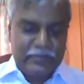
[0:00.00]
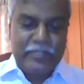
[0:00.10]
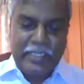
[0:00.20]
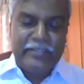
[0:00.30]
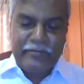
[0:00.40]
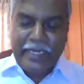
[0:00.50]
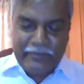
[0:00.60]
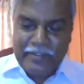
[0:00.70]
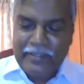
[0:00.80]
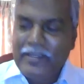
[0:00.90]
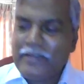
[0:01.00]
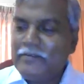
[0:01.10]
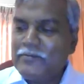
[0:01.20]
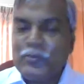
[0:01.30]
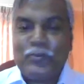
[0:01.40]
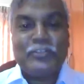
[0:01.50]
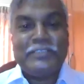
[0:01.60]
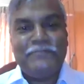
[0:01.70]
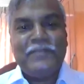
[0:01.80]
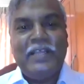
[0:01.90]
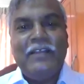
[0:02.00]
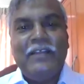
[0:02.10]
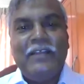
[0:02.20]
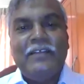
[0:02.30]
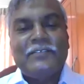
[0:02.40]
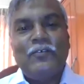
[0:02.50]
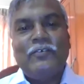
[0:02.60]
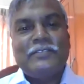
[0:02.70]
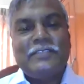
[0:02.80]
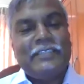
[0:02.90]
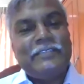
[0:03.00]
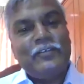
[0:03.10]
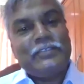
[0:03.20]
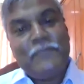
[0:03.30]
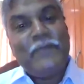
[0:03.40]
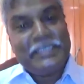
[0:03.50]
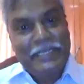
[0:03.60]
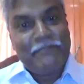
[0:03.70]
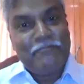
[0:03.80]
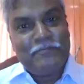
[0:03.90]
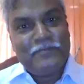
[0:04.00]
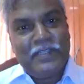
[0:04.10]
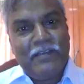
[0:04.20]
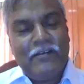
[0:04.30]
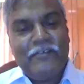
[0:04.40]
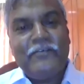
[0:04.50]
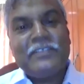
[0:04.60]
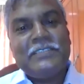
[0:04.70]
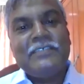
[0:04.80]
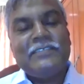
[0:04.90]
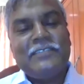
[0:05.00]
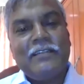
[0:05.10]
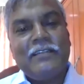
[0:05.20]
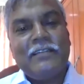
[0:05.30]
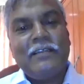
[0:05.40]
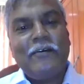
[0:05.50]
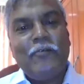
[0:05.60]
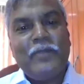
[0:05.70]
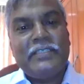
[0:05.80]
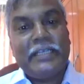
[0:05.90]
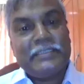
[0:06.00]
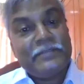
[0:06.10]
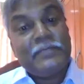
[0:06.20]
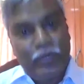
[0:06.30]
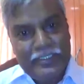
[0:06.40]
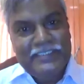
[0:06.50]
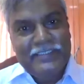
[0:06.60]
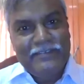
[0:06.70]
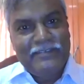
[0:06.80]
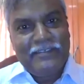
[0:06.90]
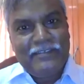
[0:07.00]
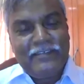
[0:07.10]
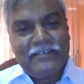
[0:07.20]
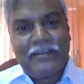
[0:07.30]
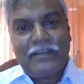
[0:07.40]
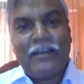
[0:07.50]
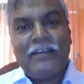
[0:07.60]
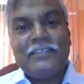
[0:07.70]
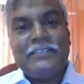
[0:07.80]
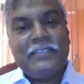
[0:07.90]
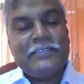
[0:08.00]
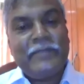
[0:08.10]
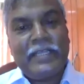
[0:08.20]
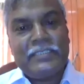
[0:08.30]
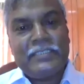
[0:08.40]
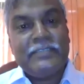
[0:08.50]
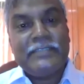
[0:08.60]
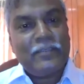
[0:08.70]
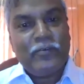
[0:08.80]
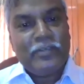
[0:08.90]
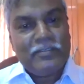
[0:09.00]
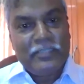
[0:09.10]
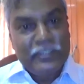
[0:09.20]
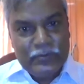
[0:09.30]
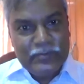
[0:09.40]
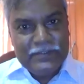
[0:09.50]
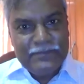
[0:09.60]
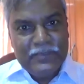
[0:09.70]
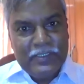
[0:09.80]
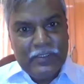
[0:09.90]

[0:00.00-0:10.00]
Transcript: So yeah, you're right. Uh, uh, good question. So see, it goes step by step. First thing is that the government has accepted a policy that unless there is some national security issues,